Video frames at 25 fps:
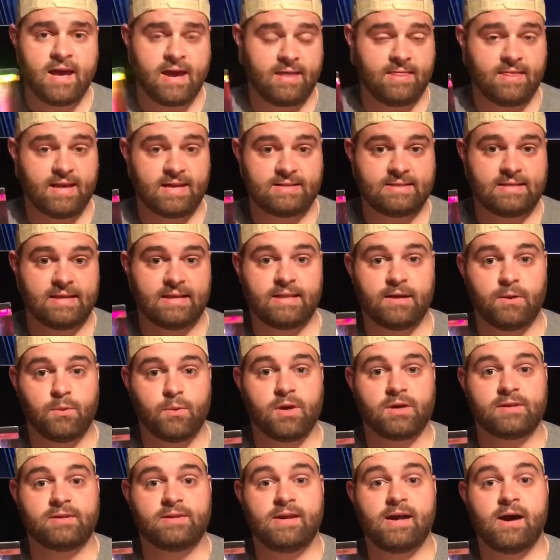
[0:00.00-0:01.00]
And that's how they
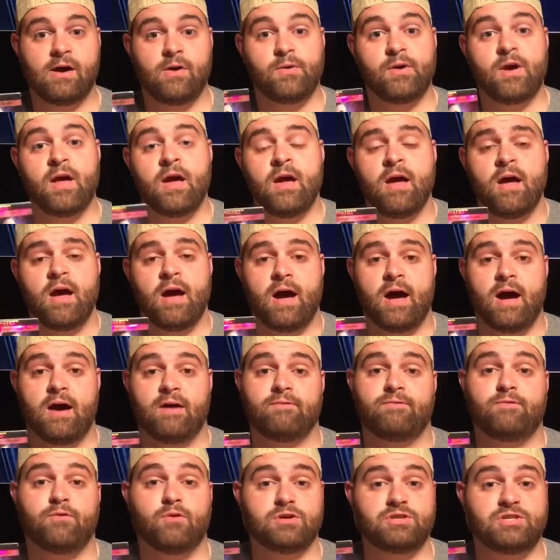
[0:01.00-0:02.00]
worked it out.
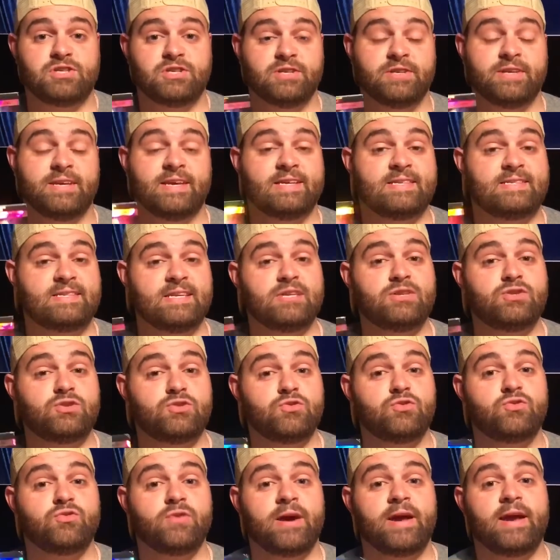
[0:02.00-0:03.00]
Unfortunately, it didn't
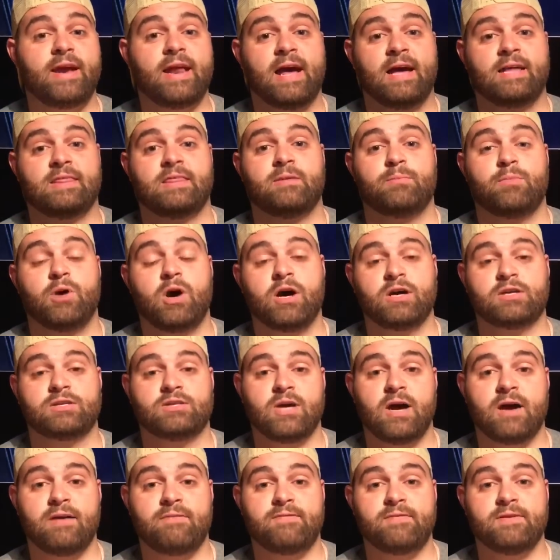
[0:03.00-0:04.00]
do great at the box
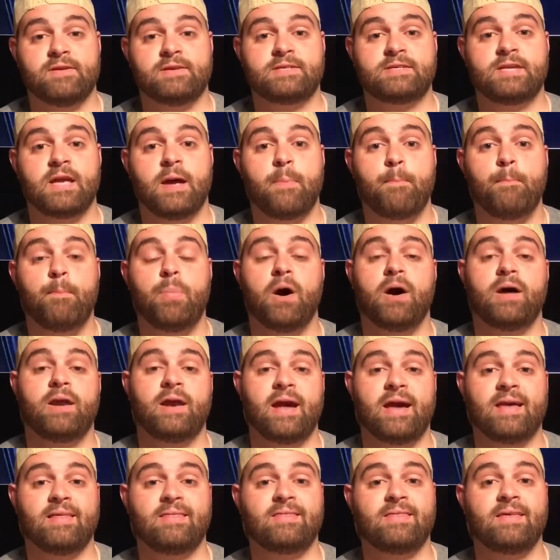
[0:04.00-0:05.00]
office, but
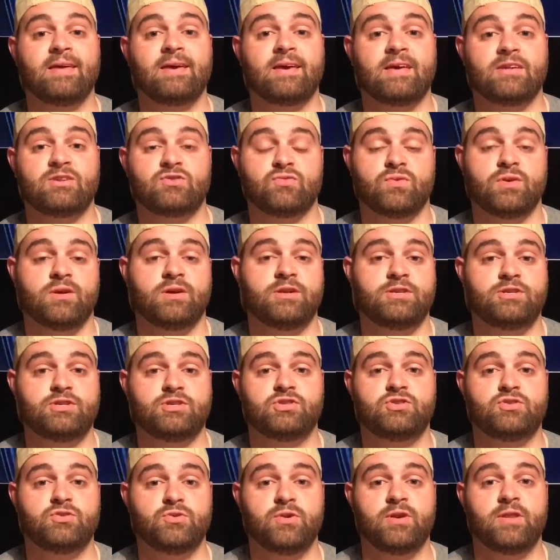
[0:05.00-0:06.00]
I think it's really
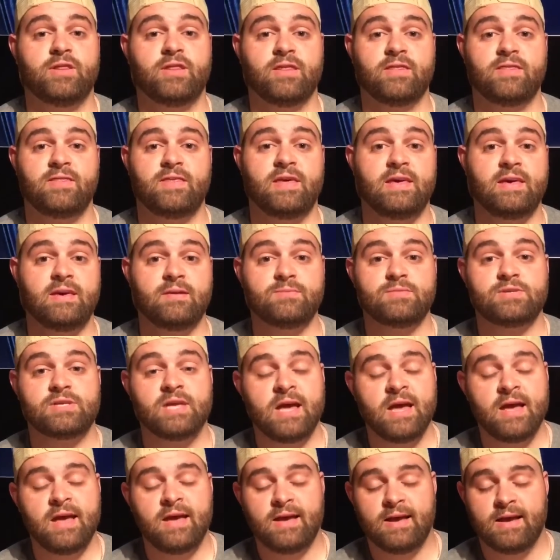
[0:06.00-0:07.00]
just due to the themes.
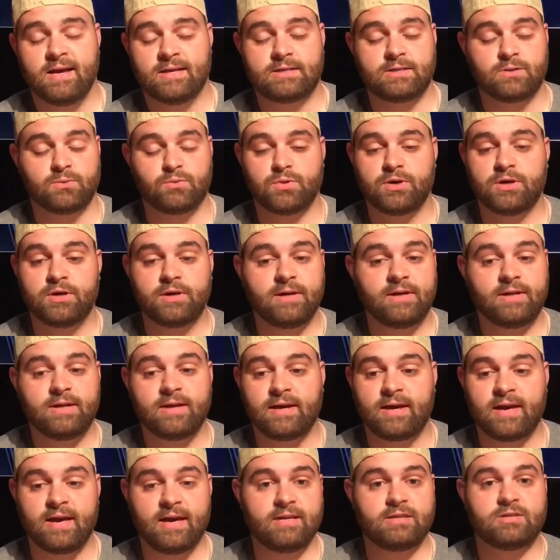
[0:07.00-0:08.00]
It's a really
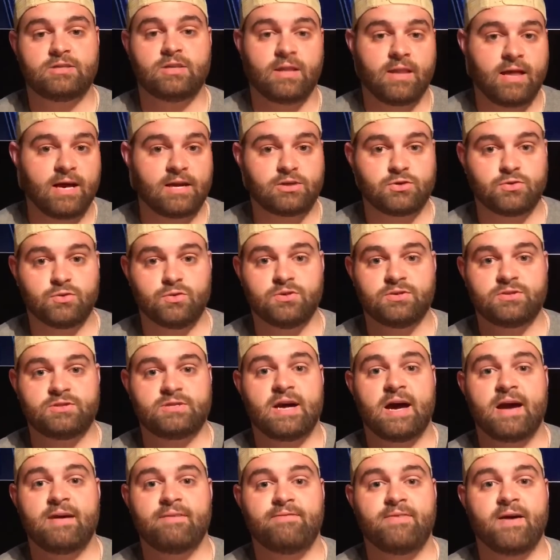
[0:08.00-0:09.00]
like intellectual
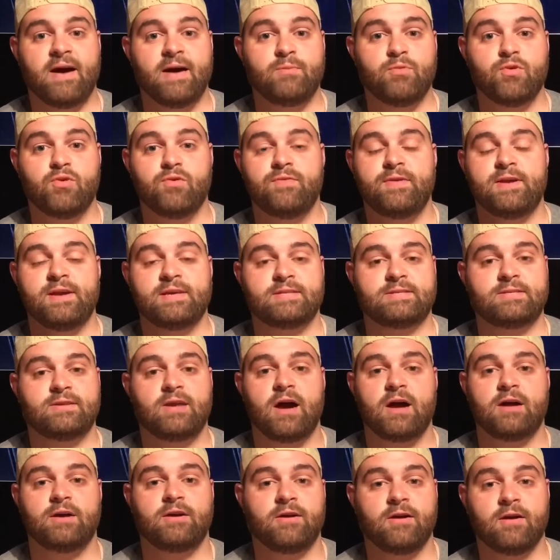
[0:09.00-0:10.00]
sci-fi movie. It's
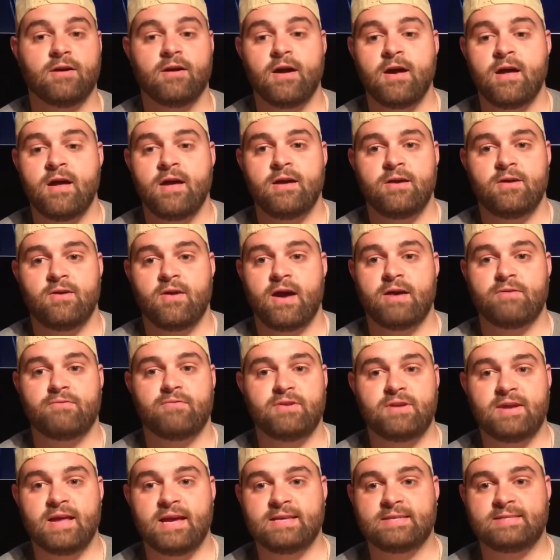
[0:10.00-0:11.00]
not your
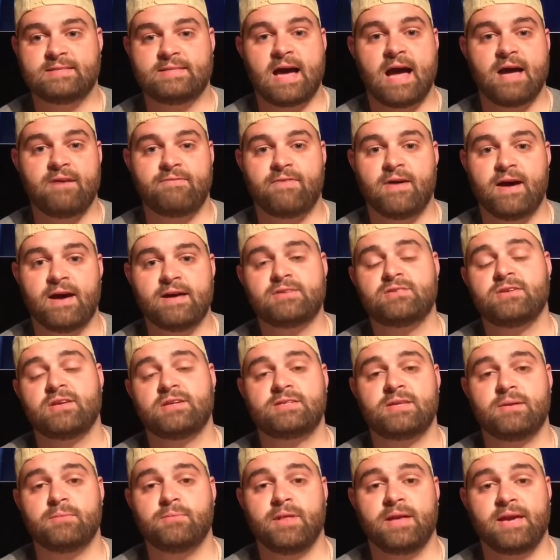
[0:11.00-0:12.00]
everyday sci-fi. It's not
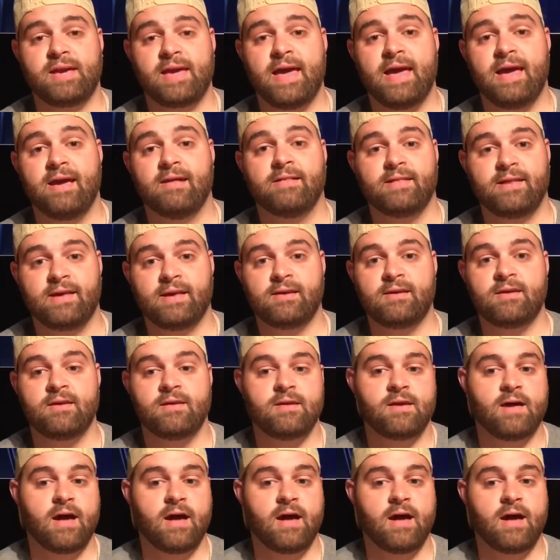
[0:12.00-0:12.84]
something like Alien,